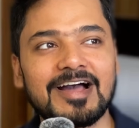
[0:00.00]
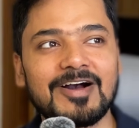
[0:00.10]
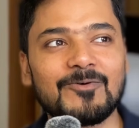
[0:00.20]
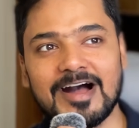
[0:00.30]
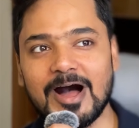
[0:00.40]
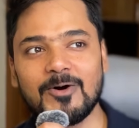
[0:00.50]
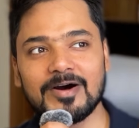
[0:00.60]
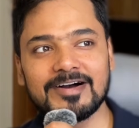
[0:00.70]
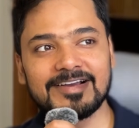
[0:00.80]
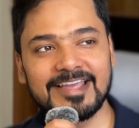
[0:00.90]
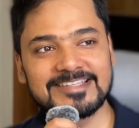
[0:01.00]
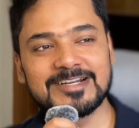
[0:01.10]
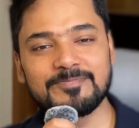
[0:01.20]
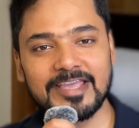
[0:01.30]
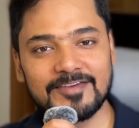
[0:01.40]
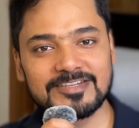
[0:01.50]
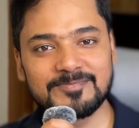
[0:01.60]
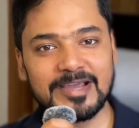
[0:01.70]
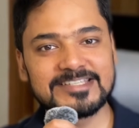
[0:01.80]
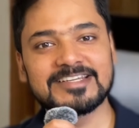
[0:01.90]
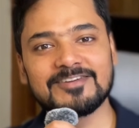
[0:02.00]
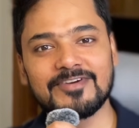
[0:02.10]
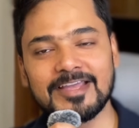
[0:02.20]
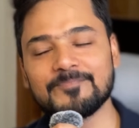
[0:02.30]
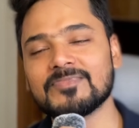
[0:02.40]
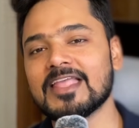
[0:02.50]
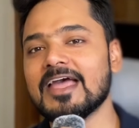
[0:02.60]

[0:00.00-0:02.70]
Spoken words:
how an agent behaves in a magical way